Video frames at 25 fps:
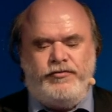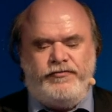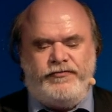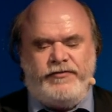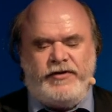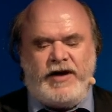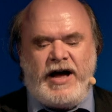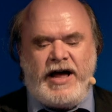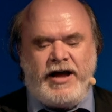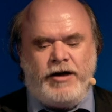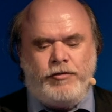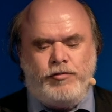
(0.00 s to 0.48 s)

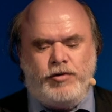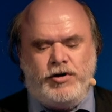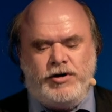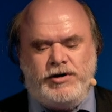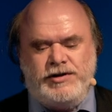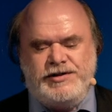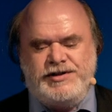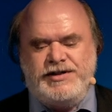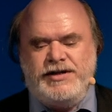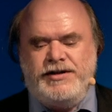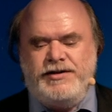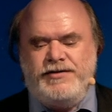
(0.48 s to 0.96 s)

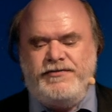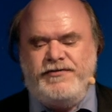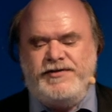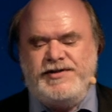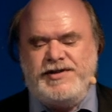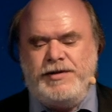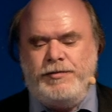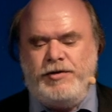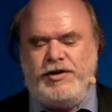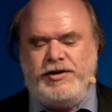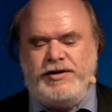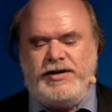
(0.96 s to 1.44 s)
firewalls and
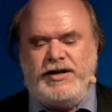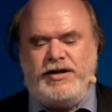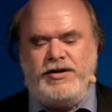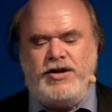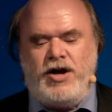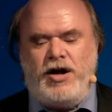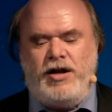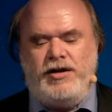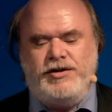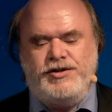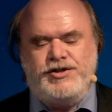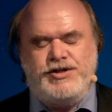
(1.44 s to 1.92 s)
similar
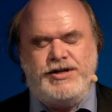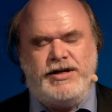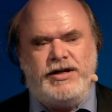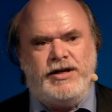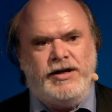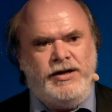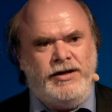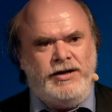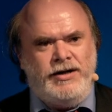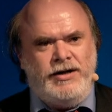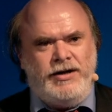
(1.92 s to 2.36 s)
technology.